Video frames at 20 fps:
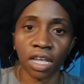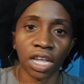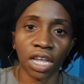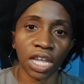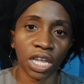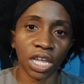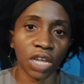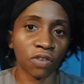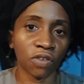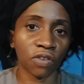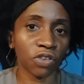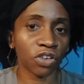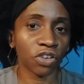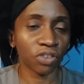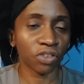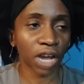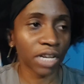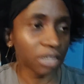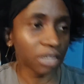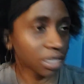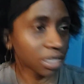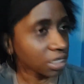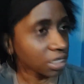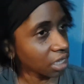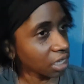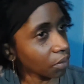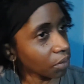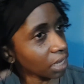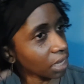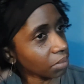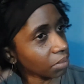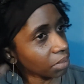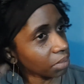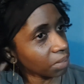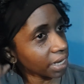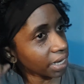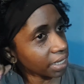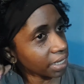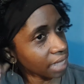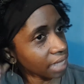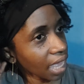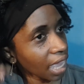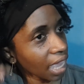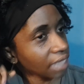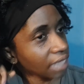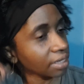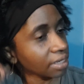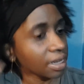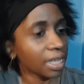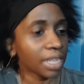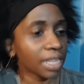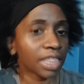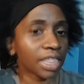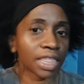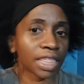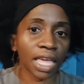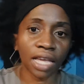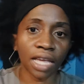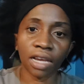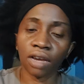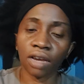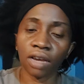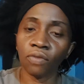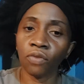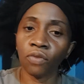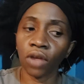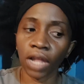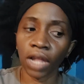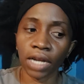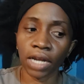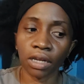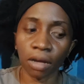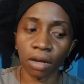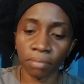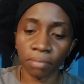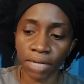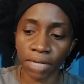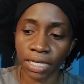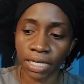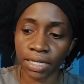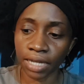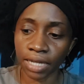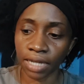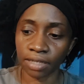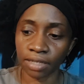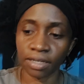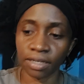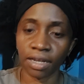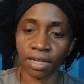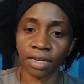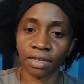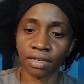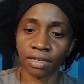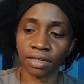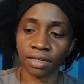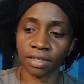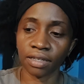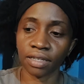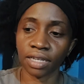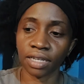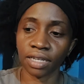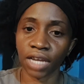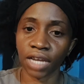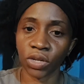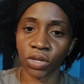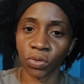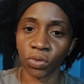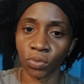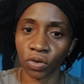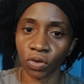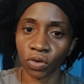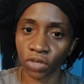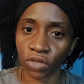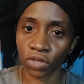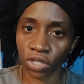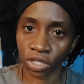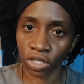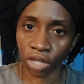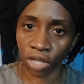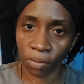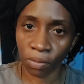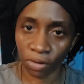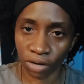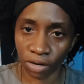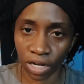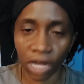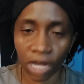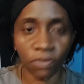If you're trying to understand what I mean by that, think full and complete sentence like you would for summary.